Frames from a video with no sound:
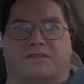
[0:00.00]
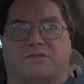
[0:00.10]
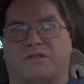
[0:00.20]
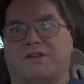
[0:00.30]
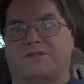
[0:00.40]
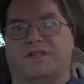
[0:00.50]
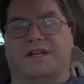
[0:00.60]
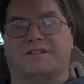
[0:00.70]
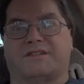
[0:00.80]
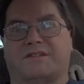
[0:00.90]
or use it
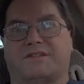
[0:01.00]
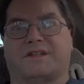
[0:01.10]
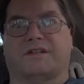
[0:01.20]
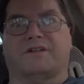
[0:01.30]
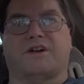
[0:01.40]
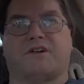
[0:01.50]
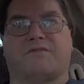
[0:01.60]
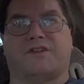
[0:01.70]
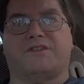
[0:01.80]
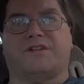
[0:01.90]
as is, like Leonardo da
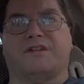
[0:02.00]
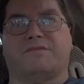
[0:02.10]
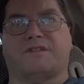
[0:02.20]
Vinci did.